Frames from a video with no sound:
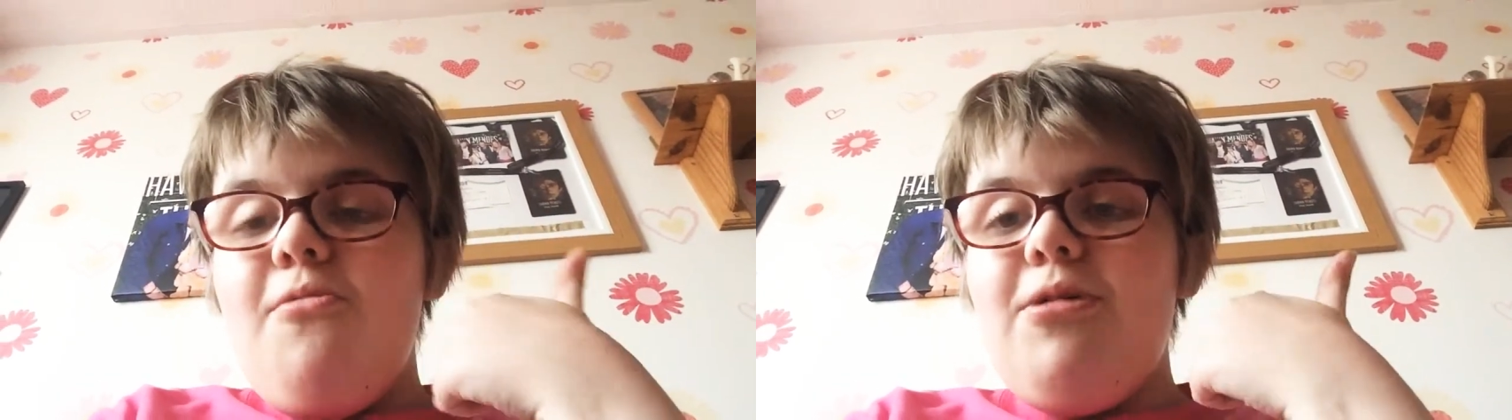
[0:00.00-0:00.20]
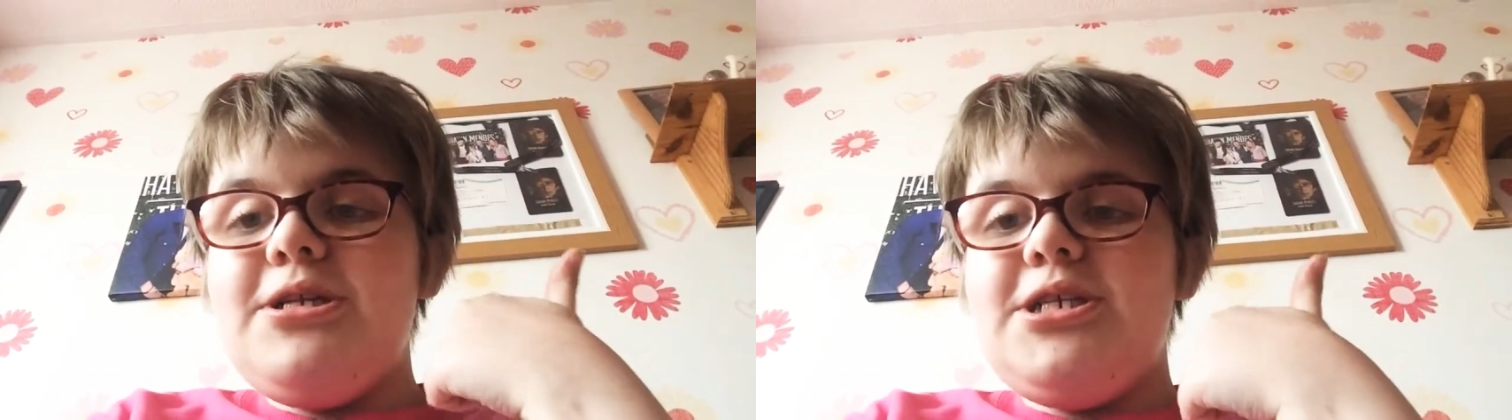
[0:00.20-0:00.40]

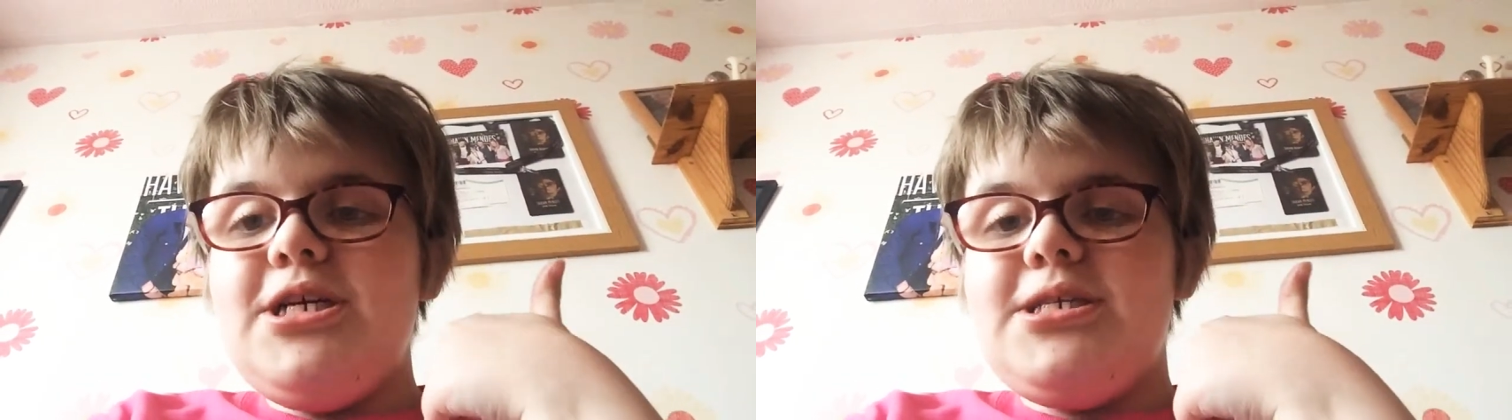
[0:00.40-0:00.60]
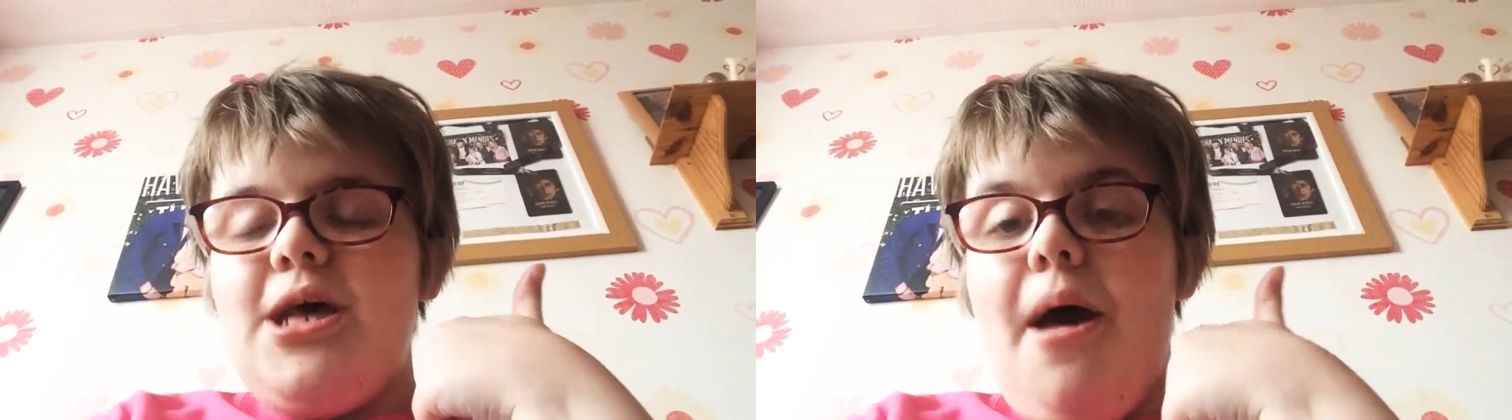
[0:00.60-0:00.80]
which
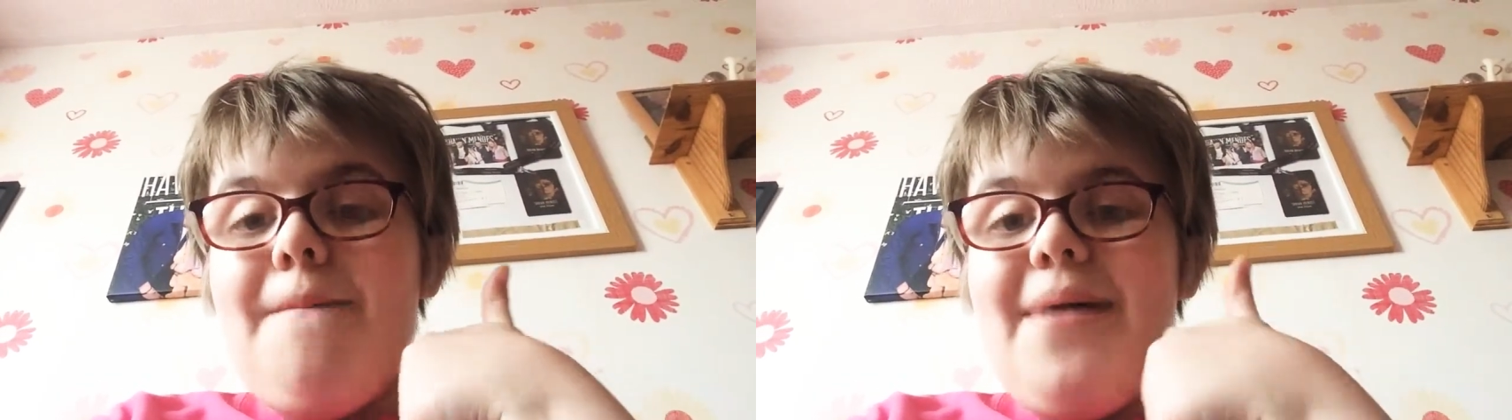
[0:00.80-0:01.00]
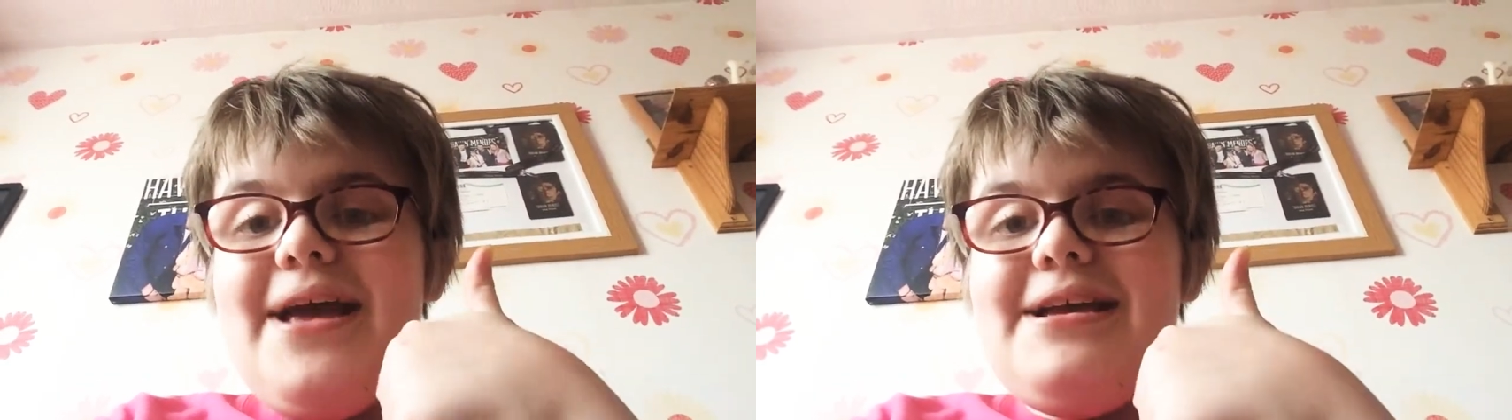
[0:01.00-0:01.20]
is
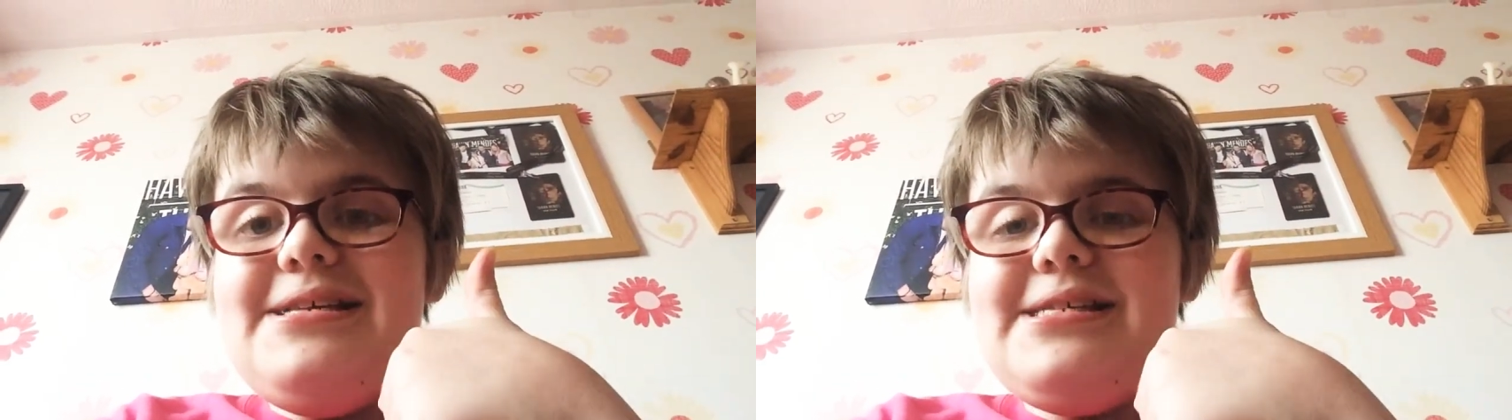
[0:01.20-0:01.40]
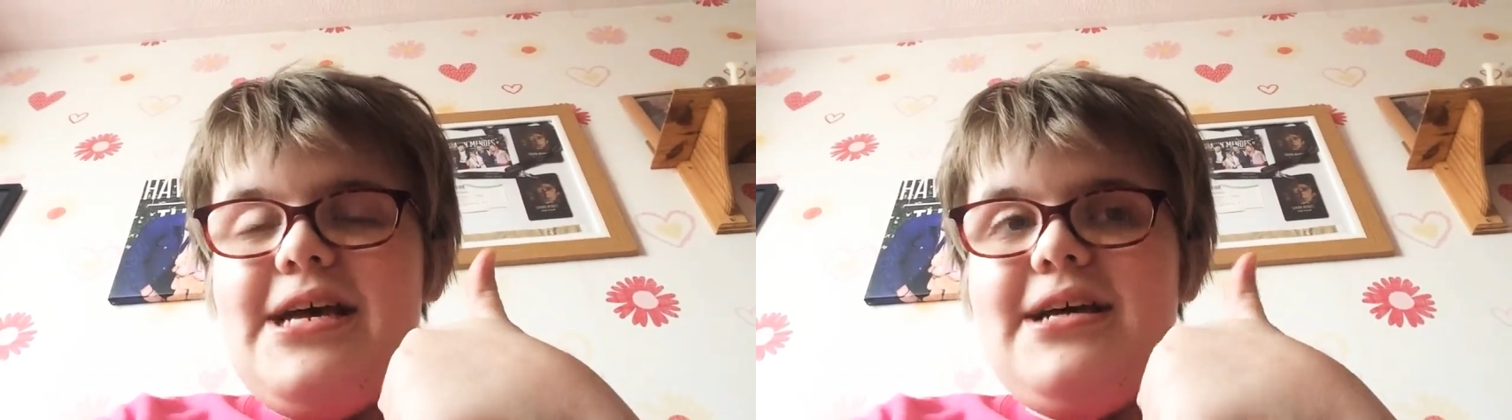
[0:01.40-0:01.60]

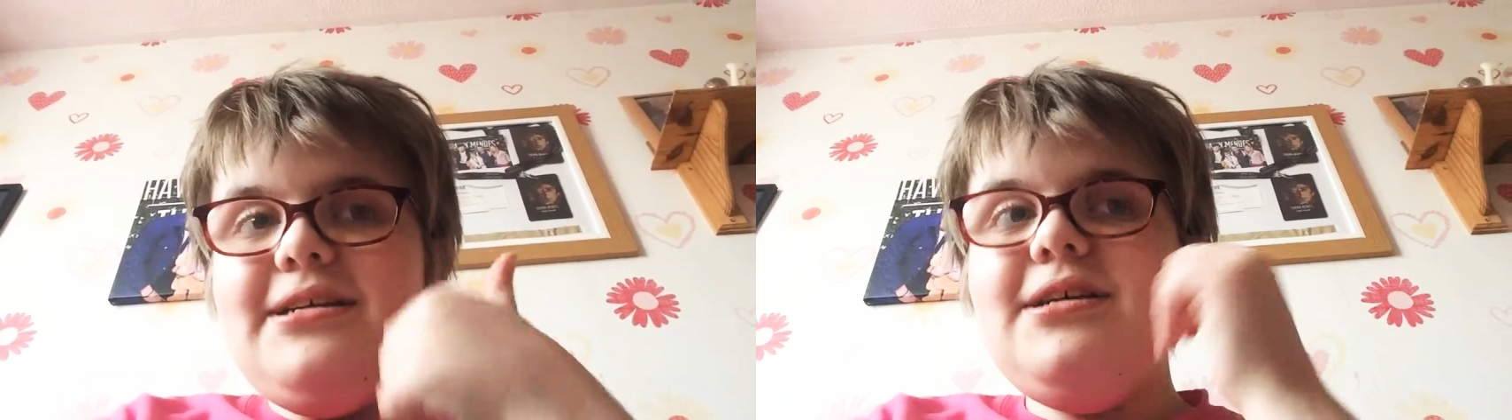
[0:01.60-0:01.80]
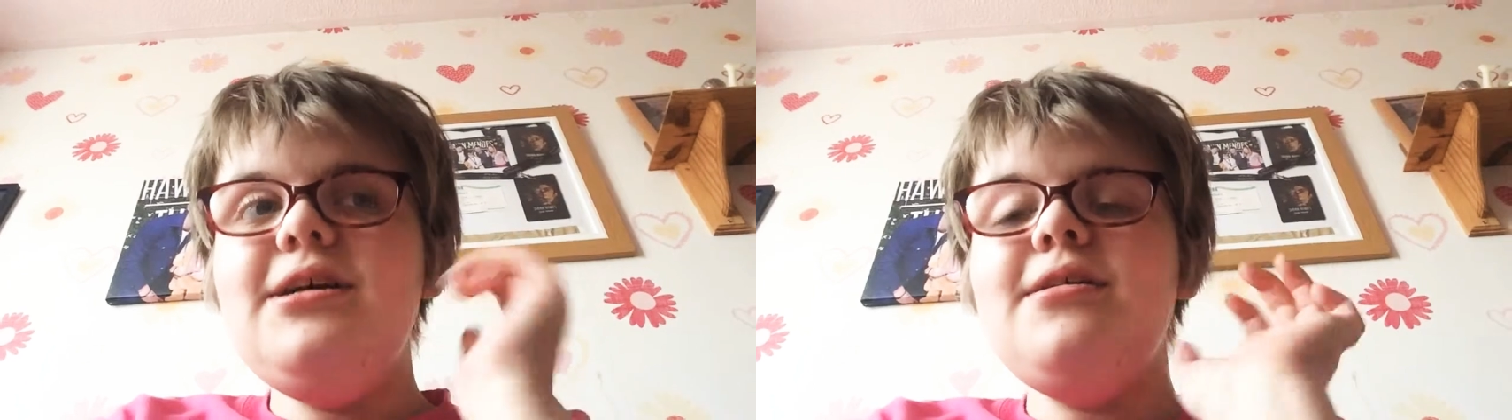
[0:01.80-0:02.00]

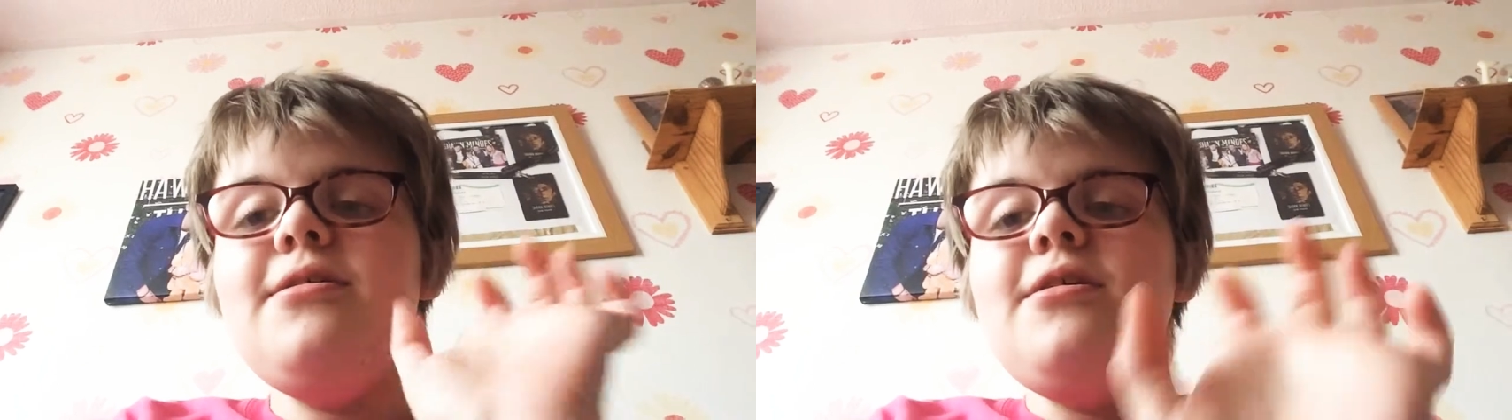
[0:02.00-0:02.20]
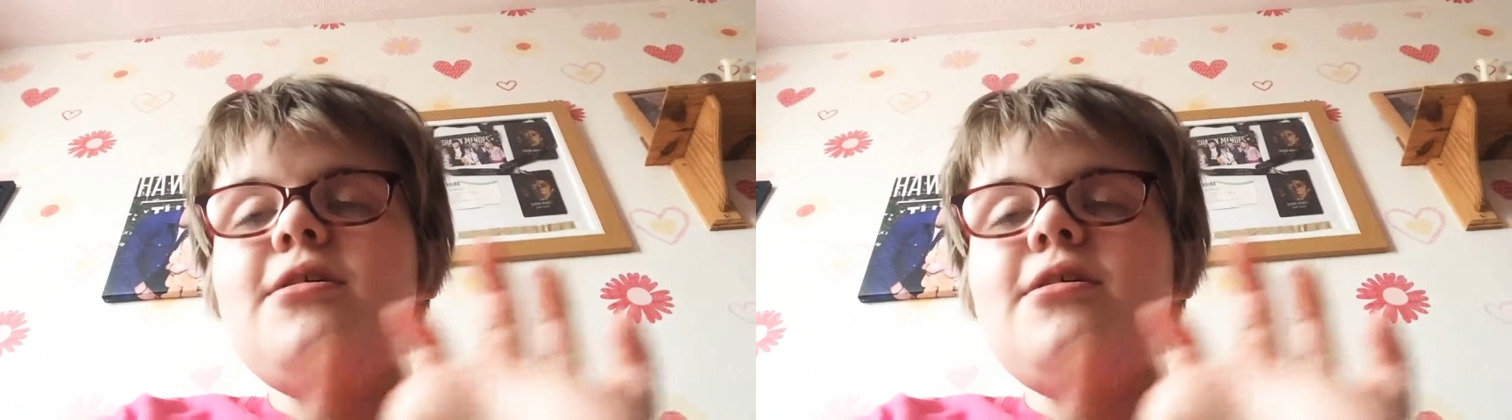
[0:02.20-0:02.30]
amazing.